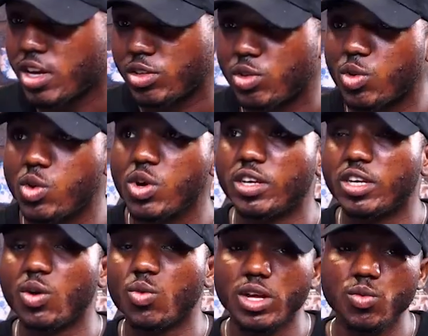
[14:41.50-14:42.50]
So
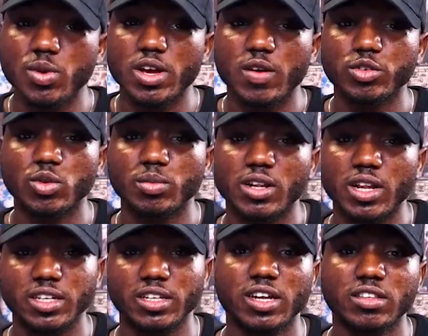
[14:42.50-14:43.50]
now when we have something
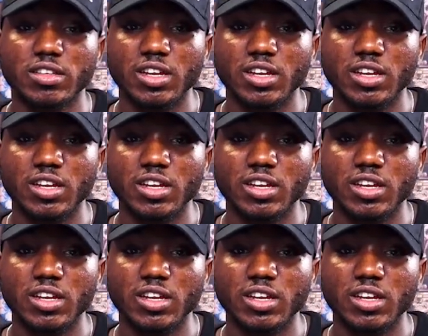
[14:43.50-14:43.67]
like that